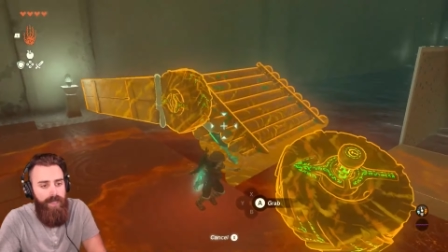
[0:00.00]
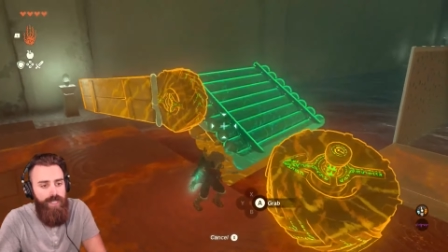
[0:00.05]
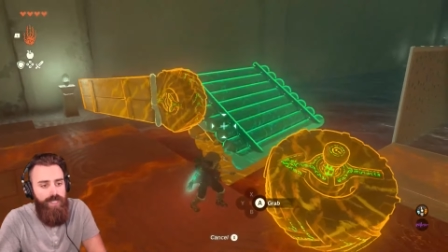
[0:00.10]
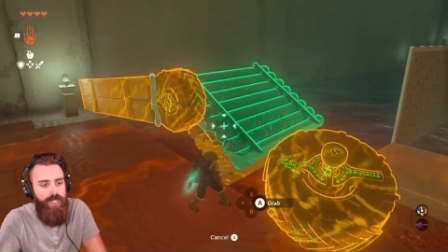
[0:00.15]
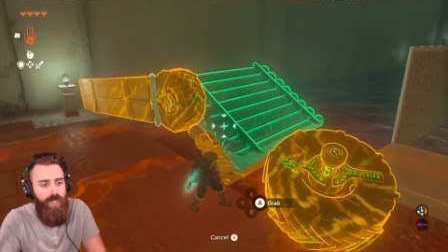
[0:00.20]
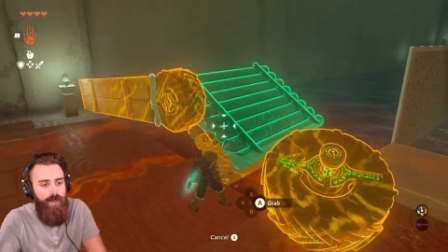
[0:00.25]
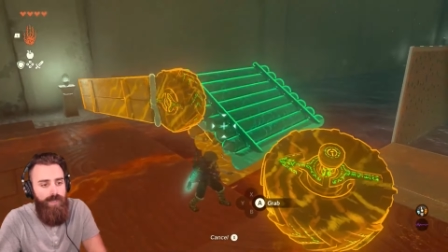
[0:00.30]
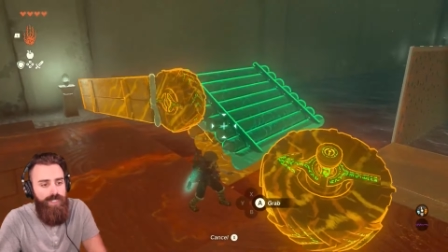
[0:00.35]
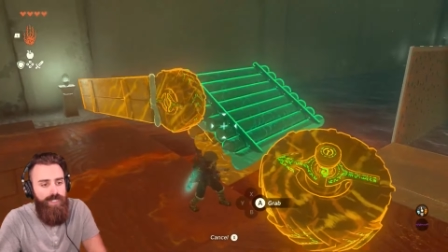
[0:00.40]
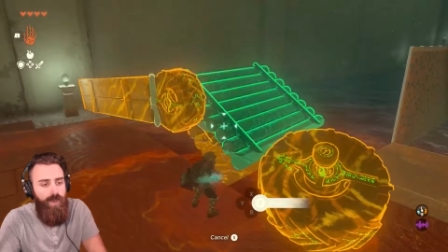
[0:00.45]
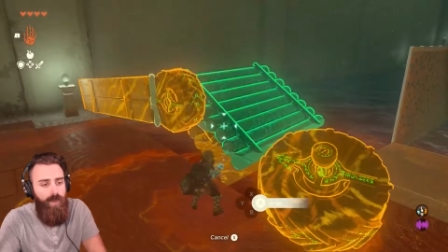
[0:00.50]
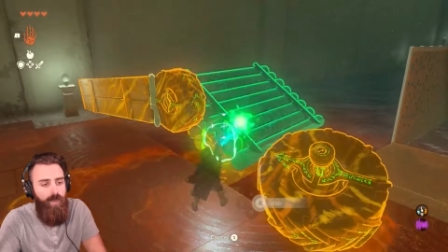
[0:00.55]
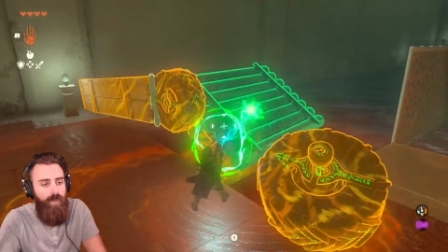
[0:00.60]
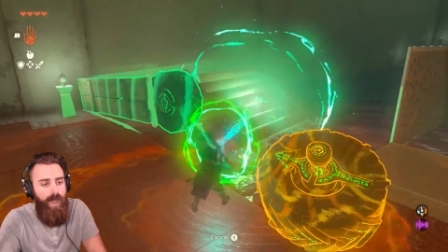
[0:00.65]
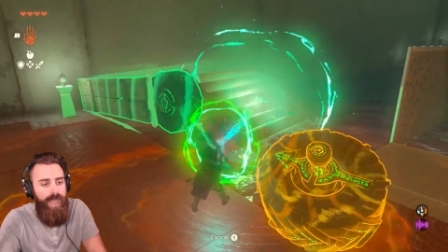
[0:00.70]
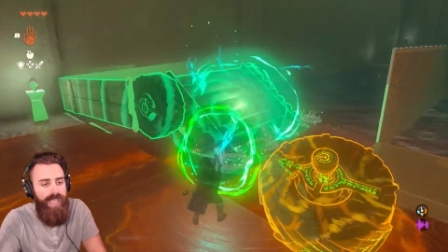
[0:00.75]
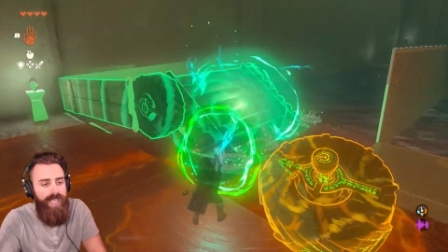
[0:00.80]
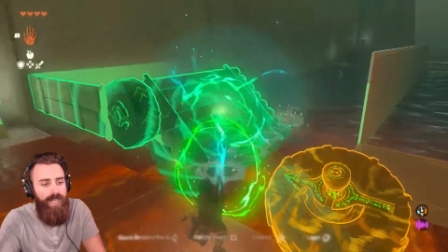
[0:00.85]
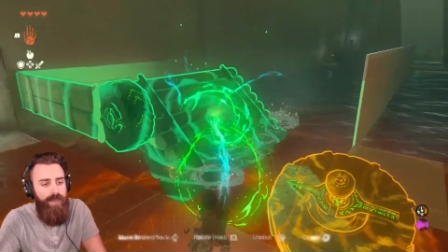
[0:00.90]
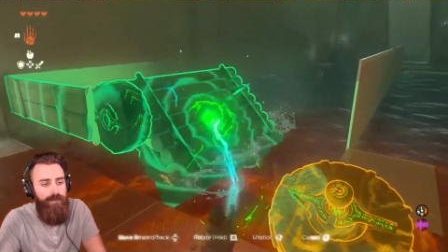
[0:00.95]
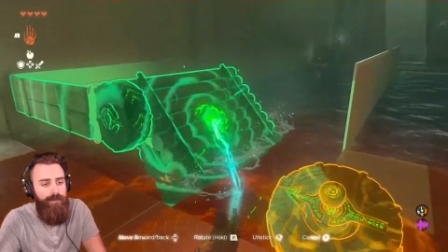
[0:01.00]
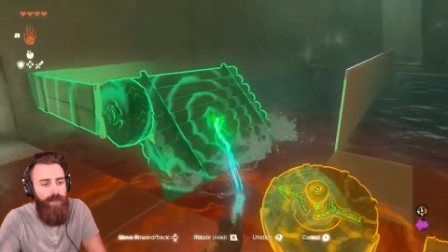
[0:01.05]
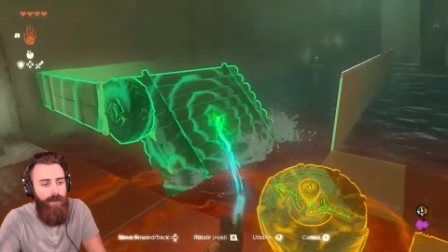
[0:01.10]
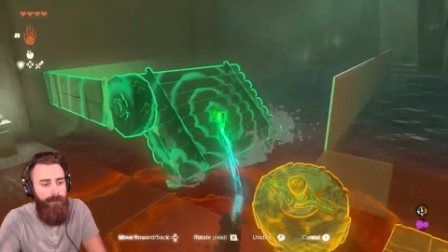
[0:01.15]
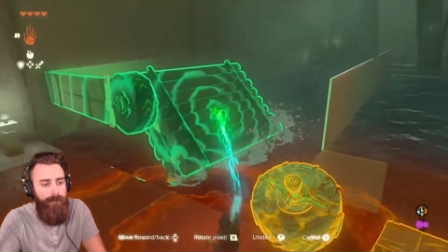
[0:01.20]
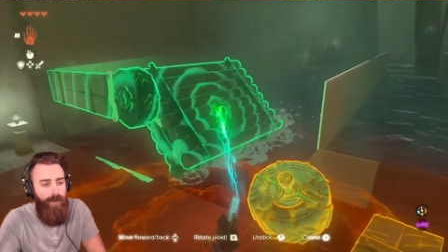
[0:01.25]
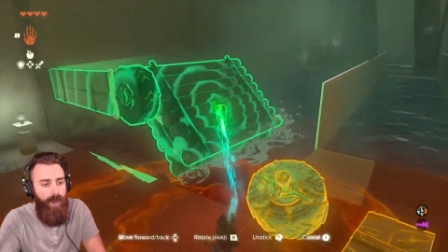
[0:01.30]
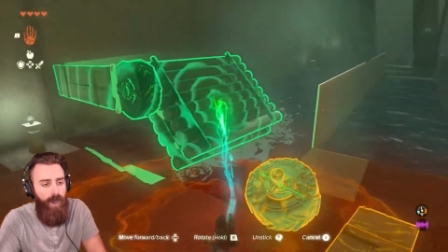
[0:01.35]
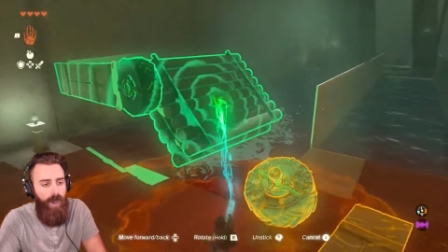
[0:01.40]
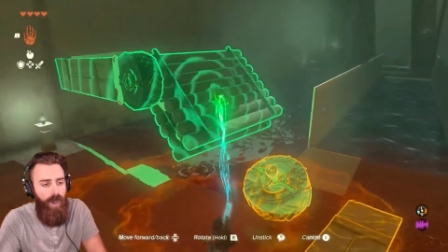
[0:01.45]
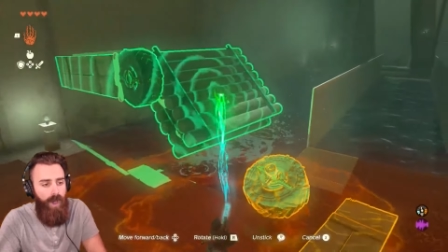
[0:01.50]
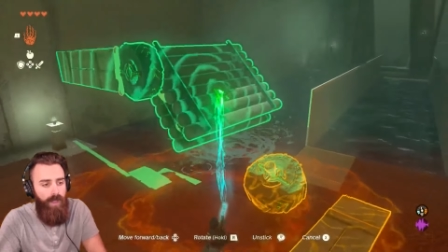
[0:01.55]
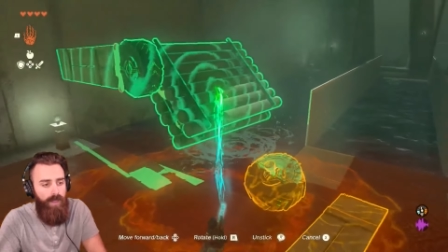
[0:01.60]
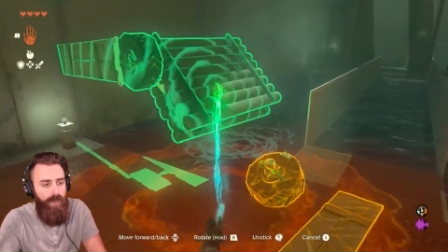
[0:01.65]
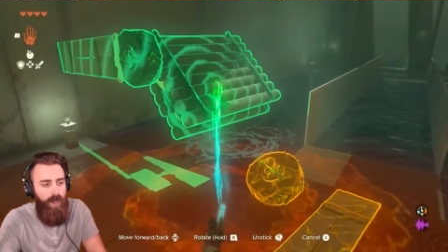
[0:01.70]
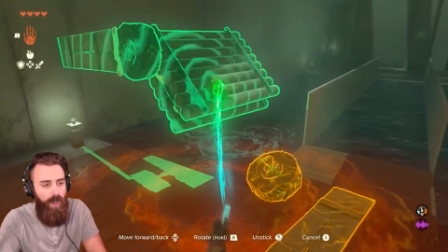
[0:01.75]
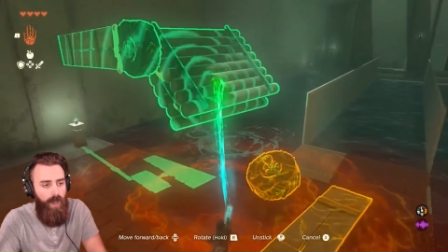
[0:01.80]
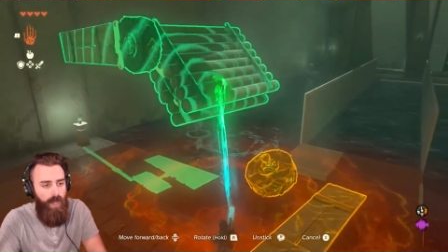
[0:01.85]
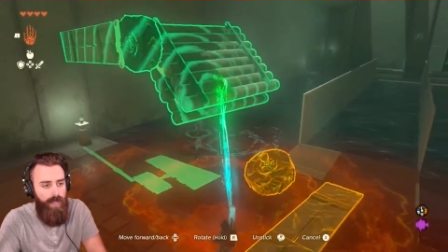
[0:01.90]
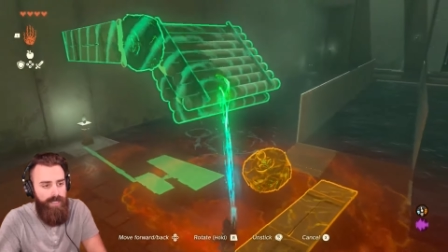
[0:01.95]
So is the weight of the ball
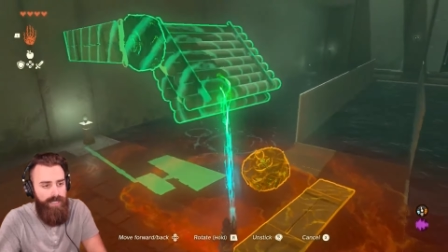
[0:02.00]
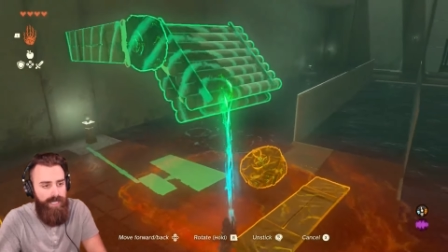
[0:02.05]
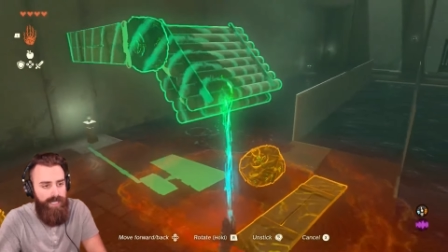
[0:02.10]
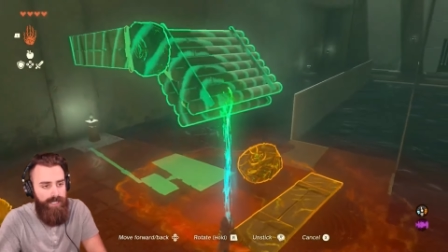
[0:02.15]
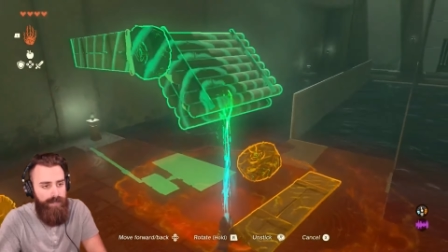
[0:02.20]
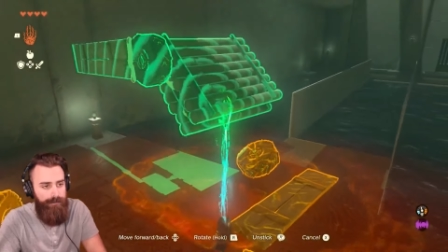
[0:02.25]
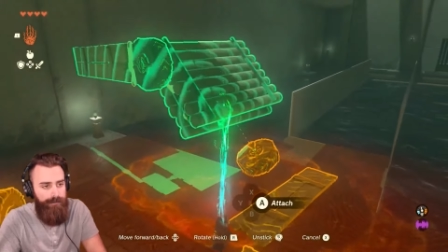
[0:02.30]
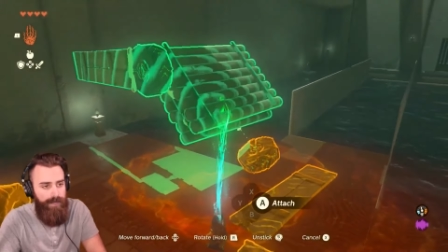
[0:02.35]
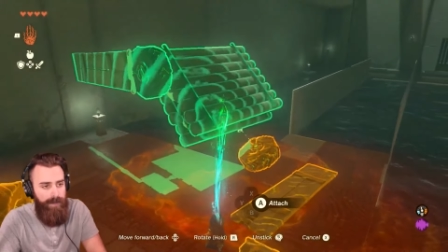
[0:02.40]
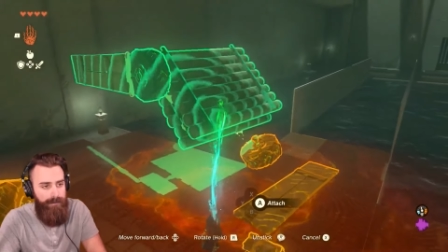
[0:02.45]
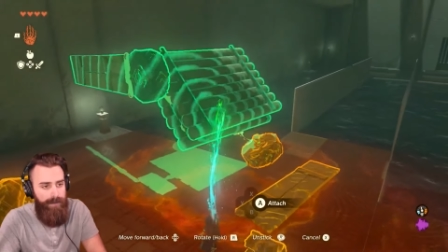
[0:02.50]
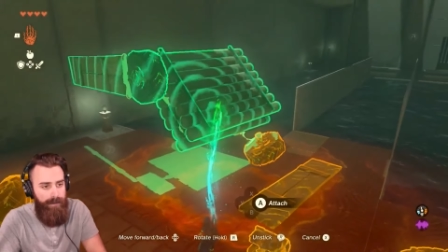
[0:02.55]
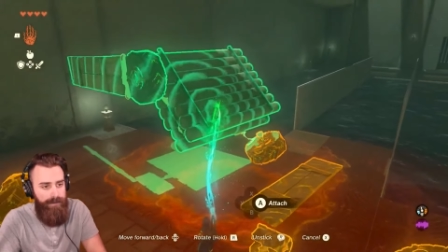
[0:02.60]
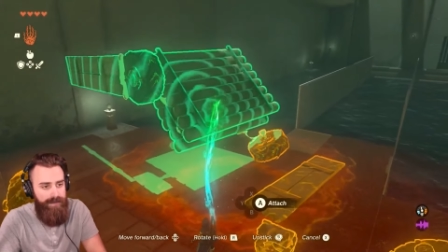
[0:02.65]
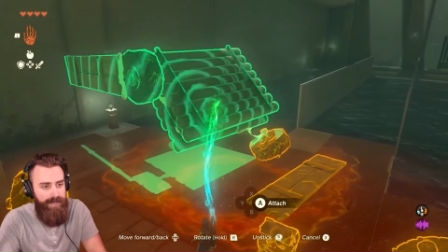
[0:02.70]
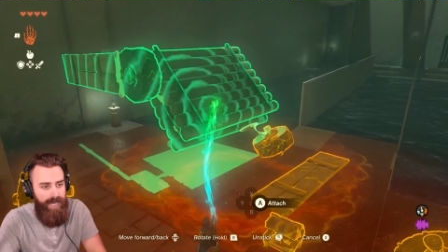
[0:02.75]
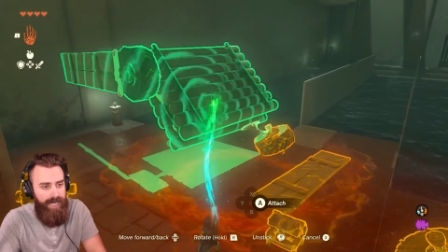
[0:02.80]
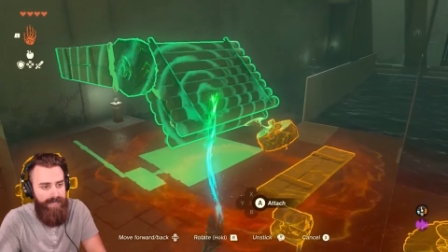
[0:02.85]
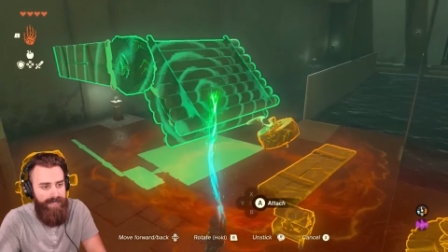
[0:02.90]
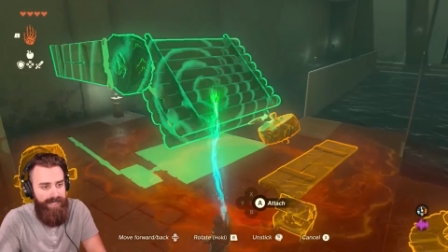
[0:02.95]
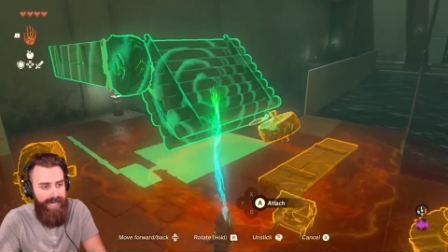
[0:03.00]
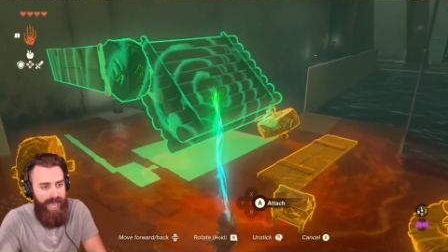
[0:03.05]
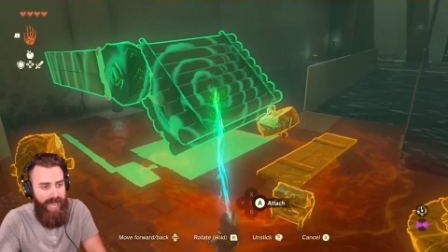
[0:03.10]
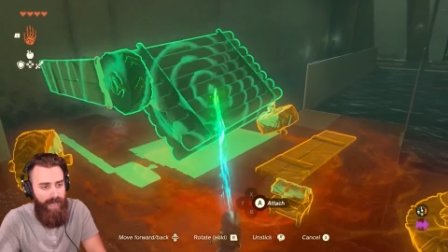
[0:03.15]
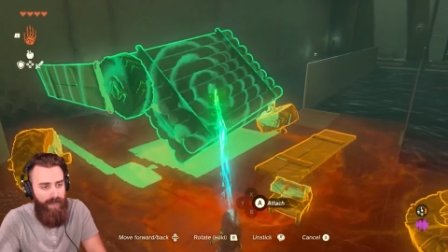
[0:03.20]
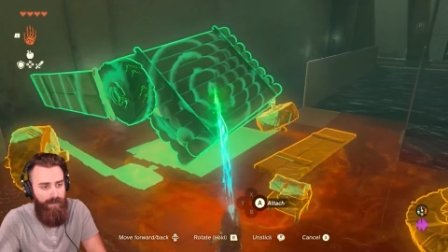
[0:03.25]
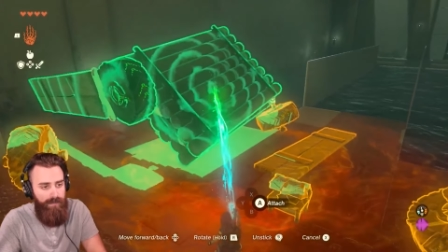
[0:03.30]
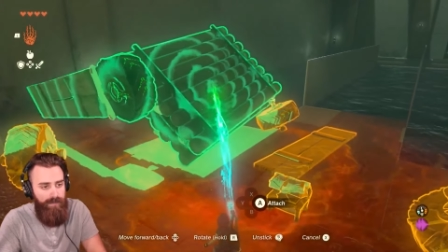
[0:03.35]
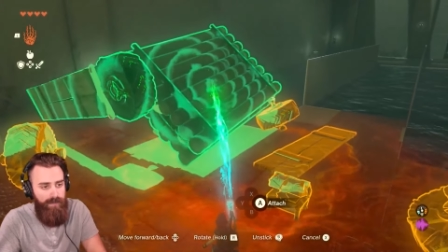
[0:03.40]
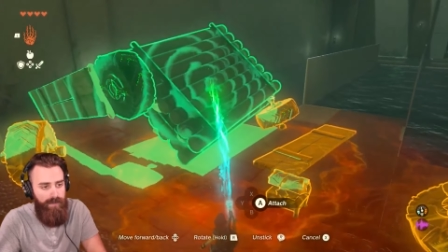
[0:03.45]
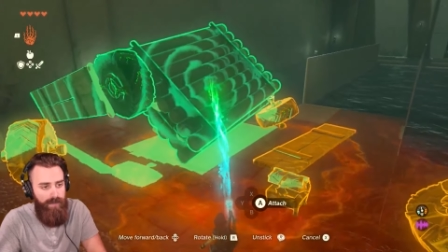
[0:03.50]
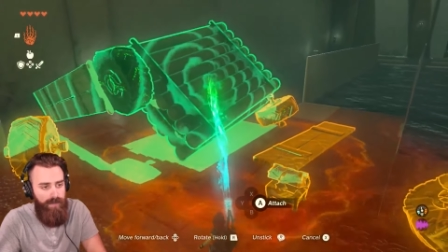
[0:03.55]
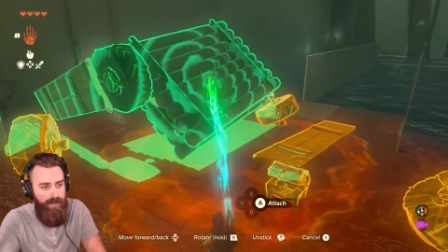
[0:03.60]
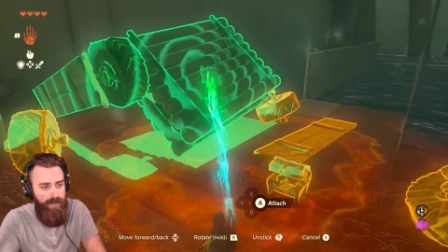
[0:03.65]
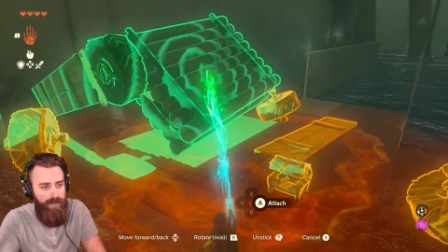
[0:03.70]
causing it to flip upside down?